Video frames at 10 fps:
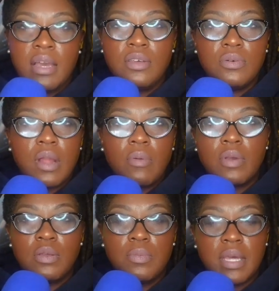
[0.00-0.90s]
You know
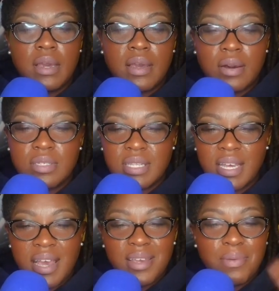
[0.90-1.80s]
when you being
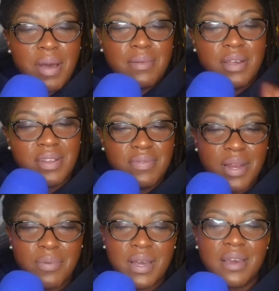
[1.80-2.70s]
ghosted. Your mom don't
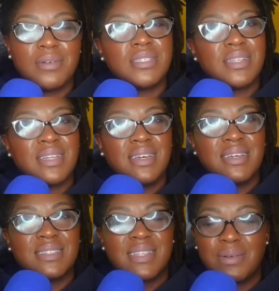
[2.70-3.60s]
even know what ghosted is.